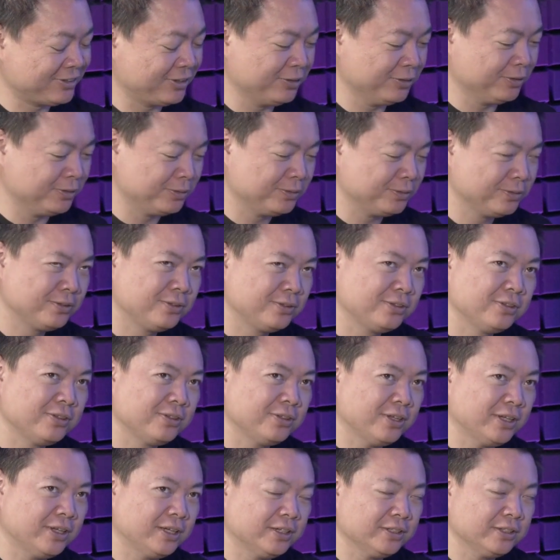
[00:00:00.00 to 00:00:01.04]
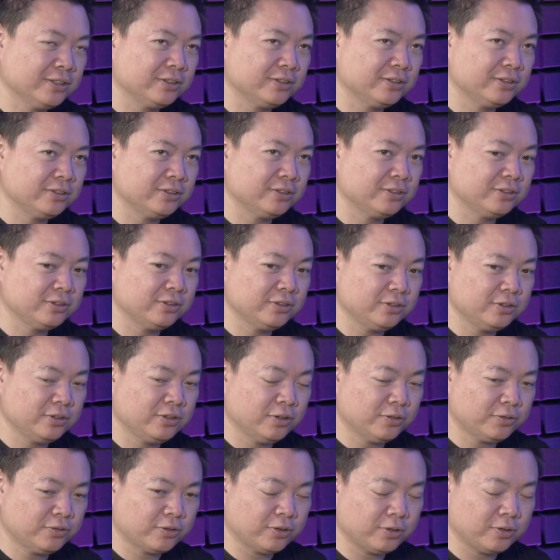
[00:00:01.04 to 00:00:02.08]
so uh, you
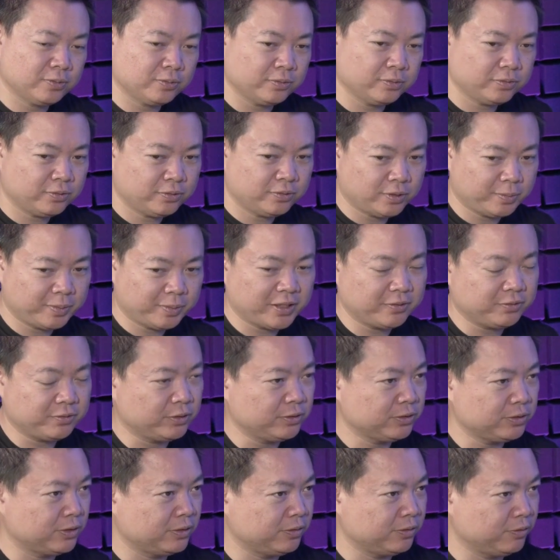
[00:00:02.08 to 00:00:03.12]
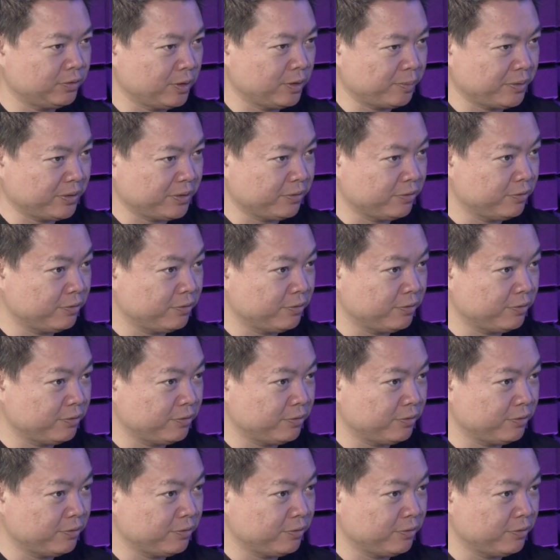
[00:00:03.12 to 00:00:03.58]
go from flipping headphones to flipping